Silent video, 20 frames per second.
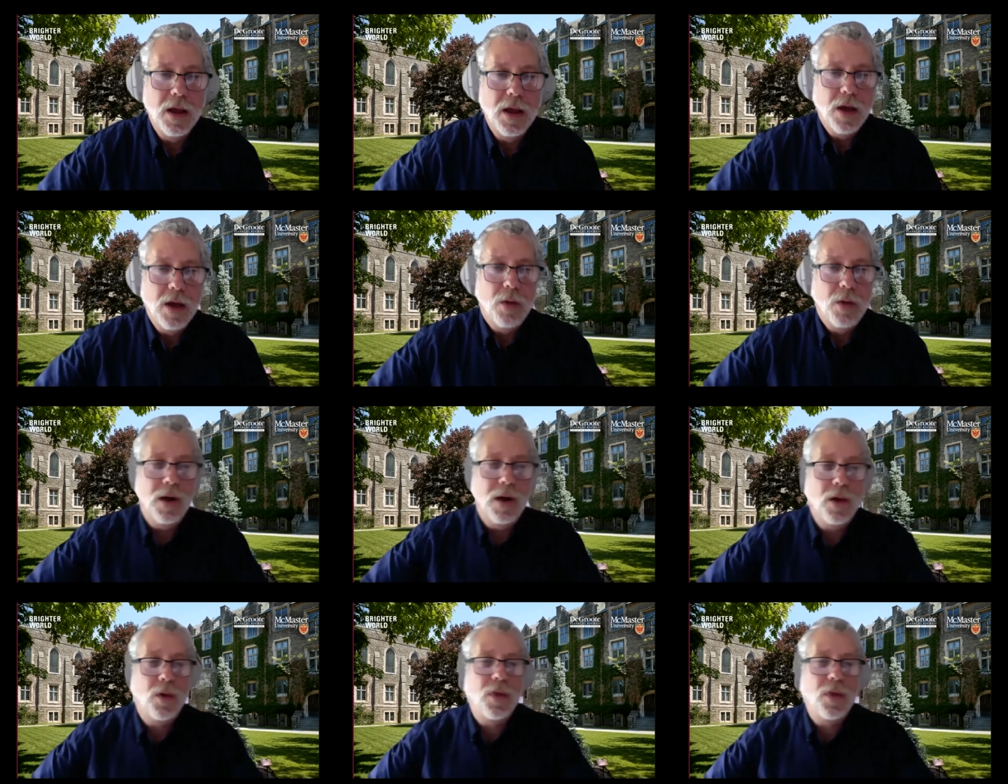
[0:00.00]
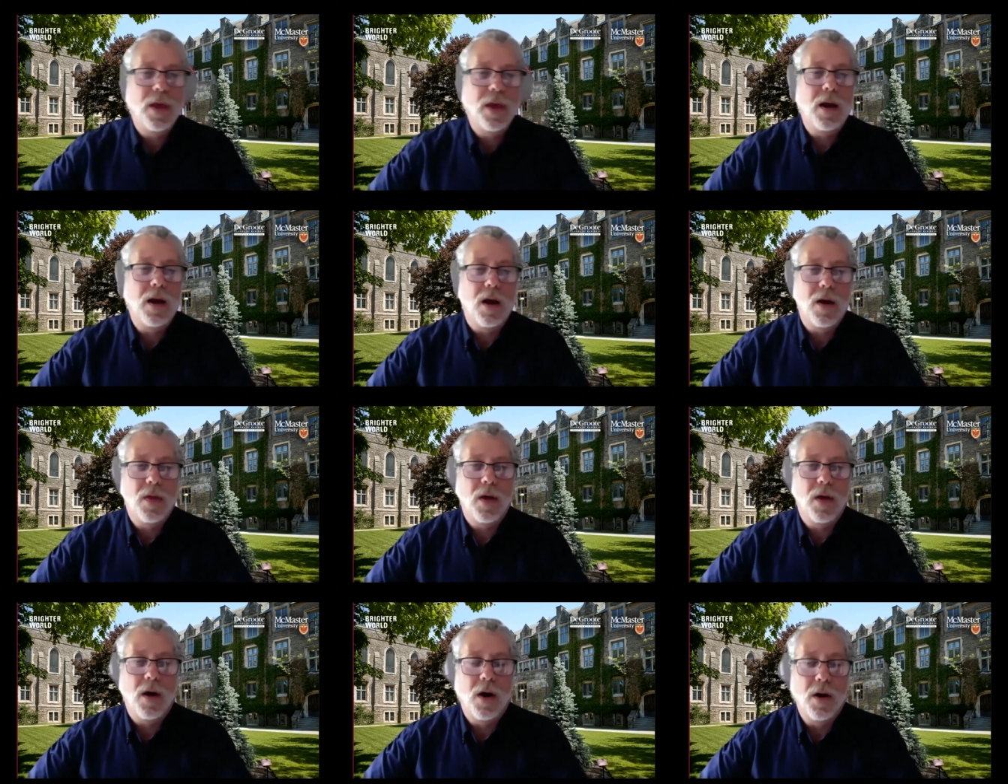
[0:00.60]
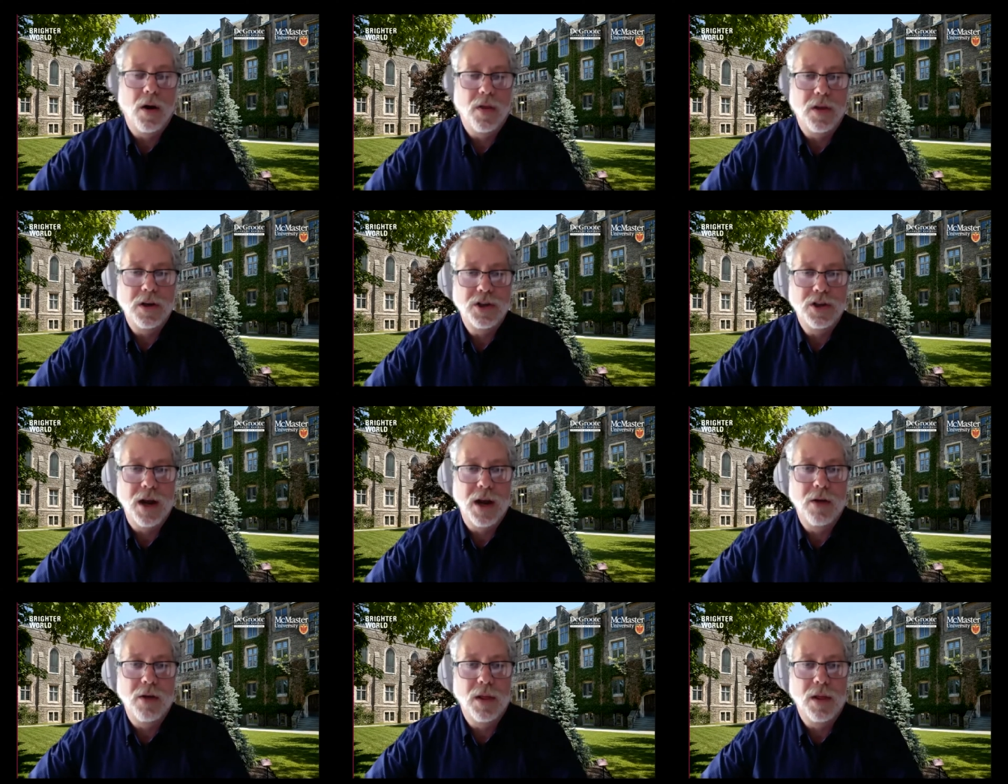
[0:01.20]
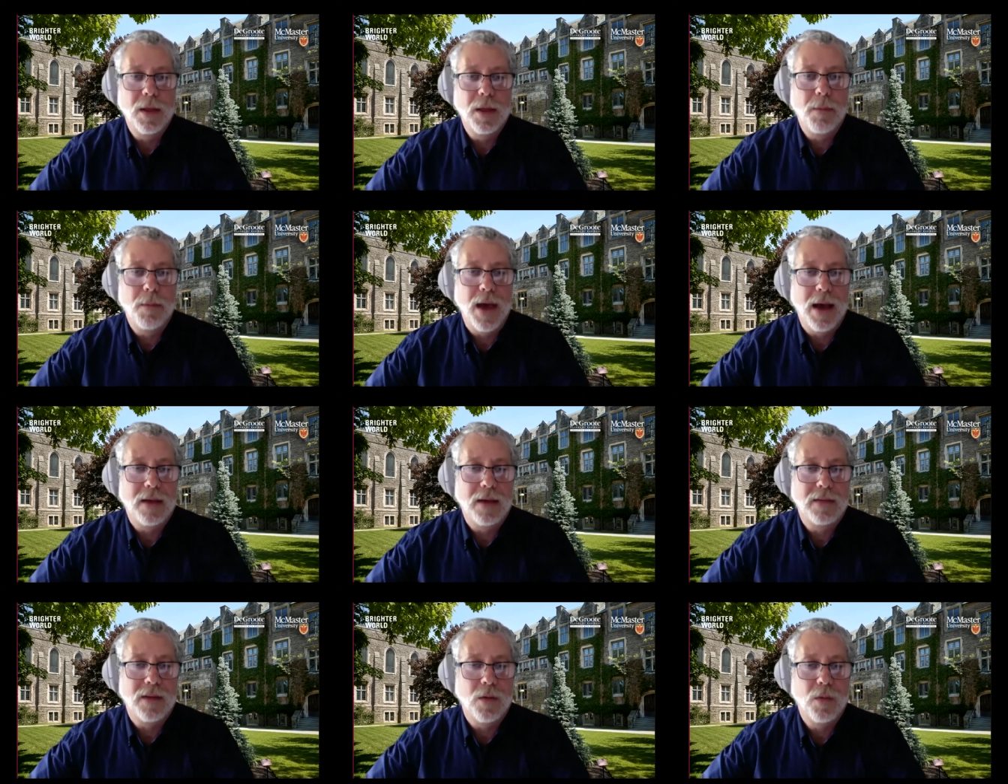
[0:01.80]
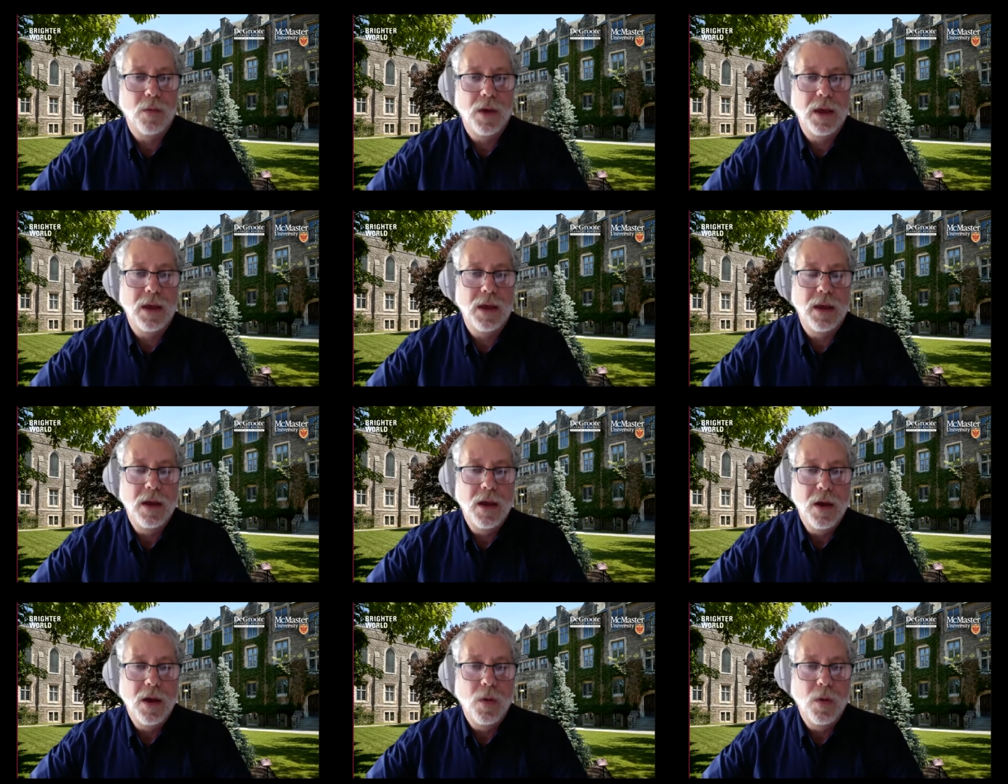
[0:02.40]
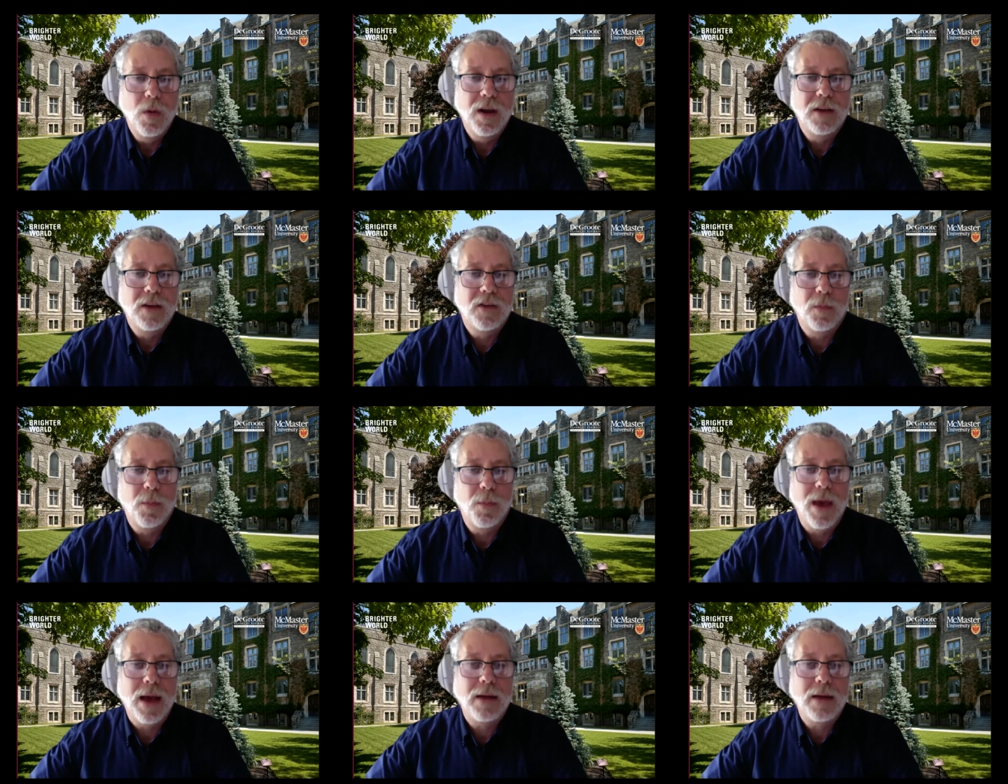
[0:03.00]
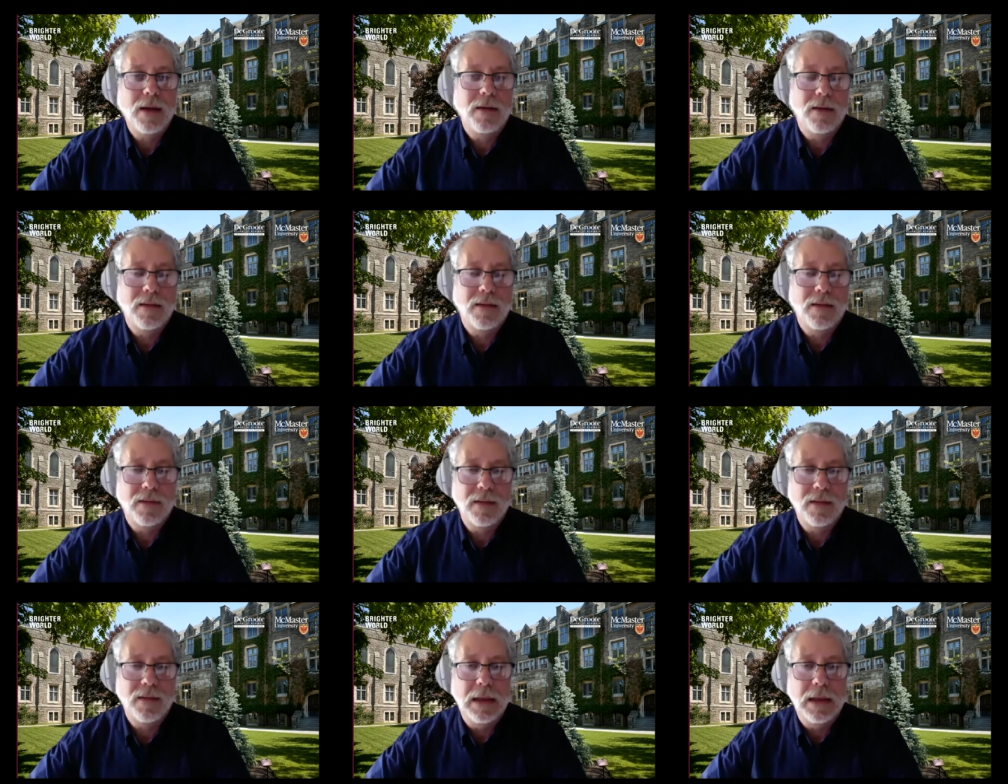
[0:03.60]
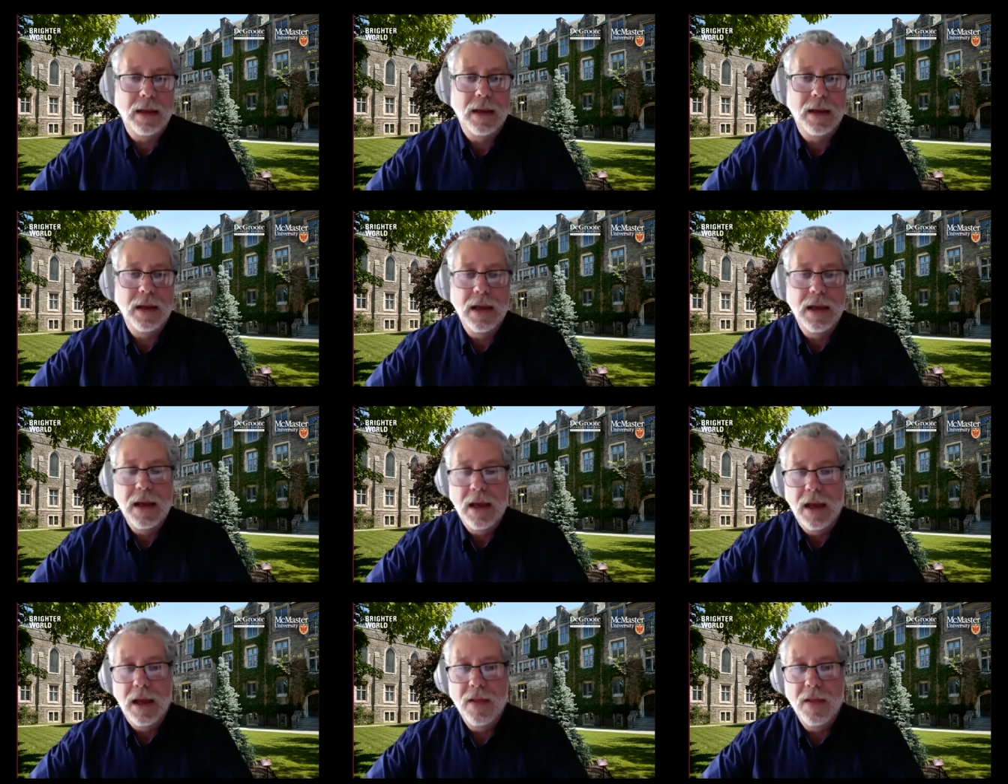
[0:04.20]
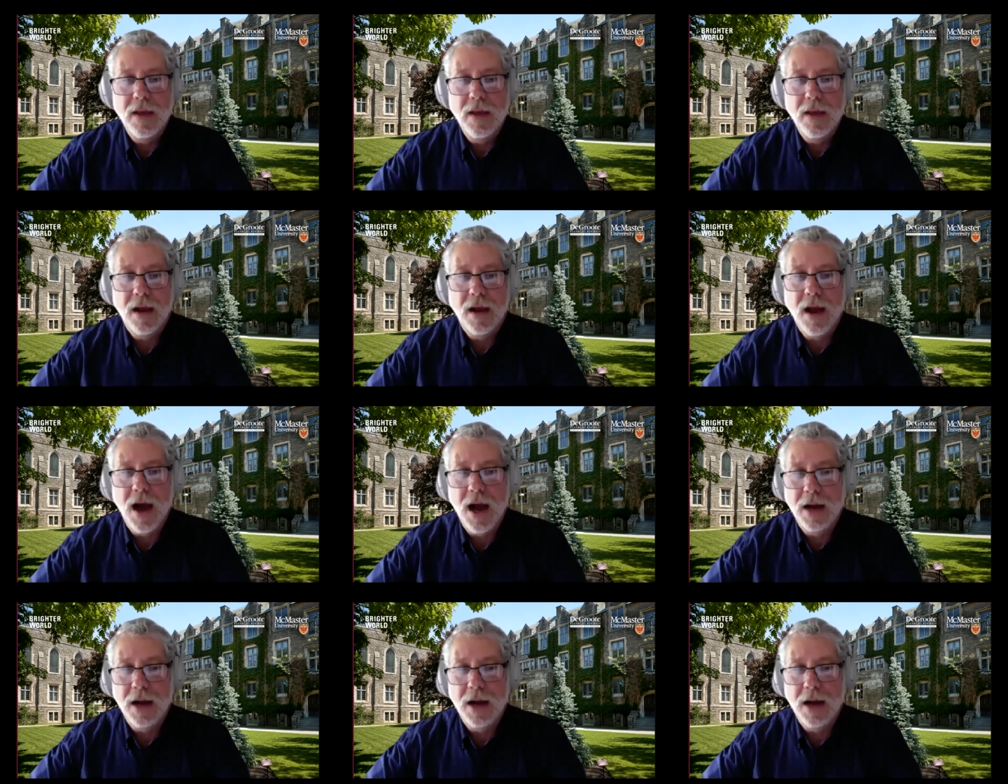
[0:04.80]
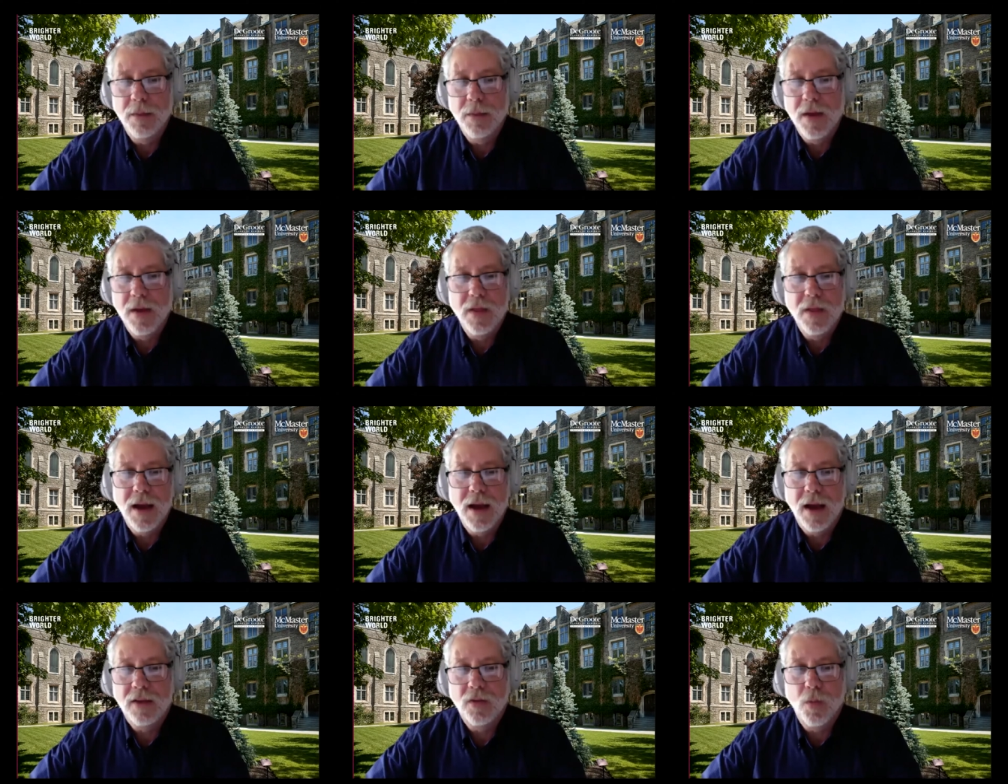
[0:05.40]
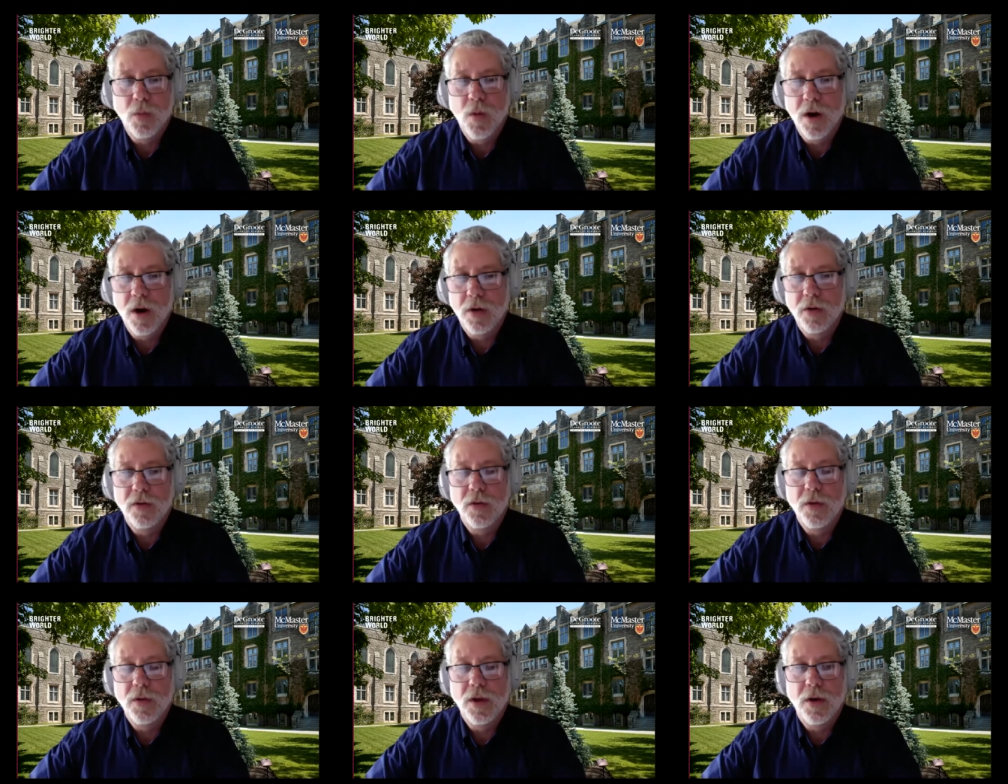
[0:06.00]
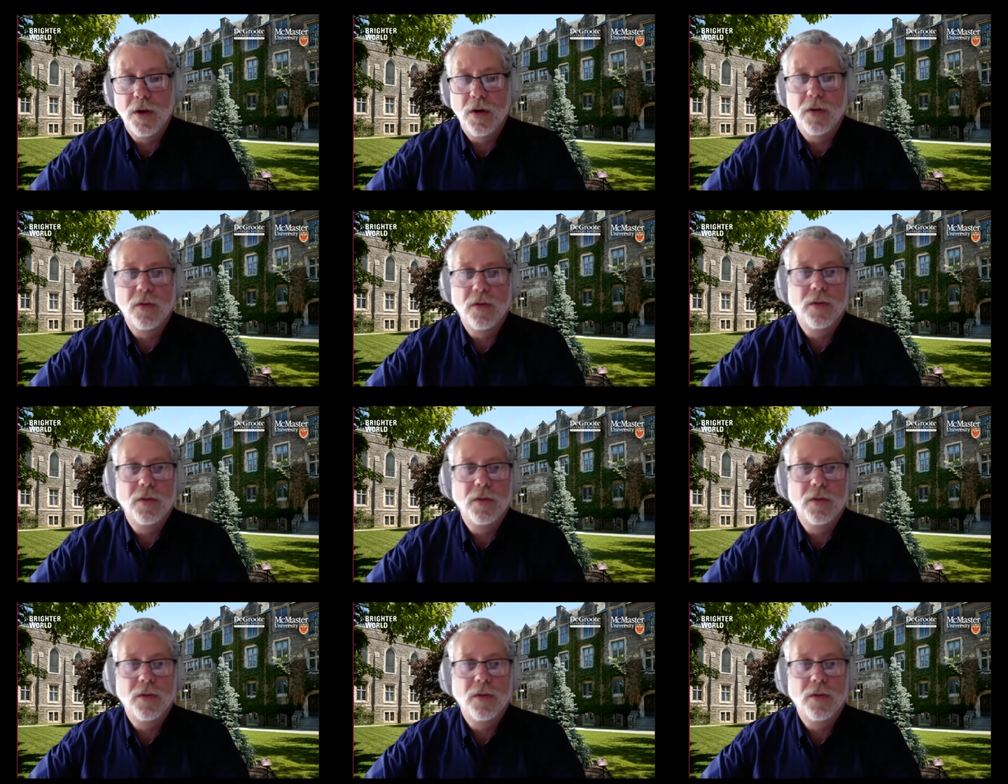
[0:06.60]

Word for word: What do you think are are the general impacts that we would expect to see in the economy in the next one or two years?